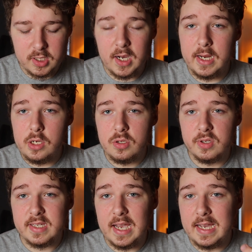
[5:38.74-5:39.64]
I use
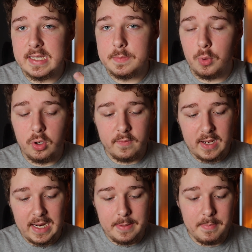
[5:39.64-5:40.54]
this as more of
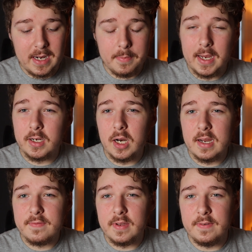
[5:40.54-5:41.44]
a backpack
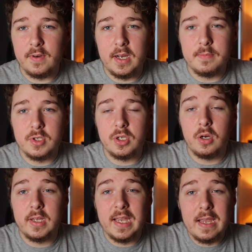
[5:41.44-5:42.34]
knife if I'm to
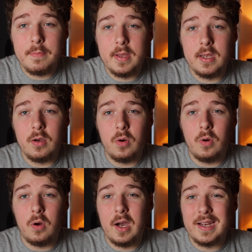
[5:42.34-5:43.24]
go camping
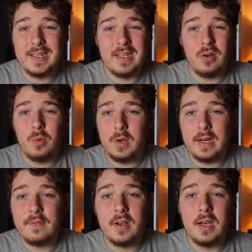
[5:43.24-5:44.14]
or hiking or
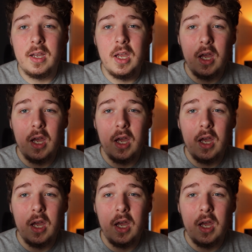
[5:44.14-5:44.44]
whatever.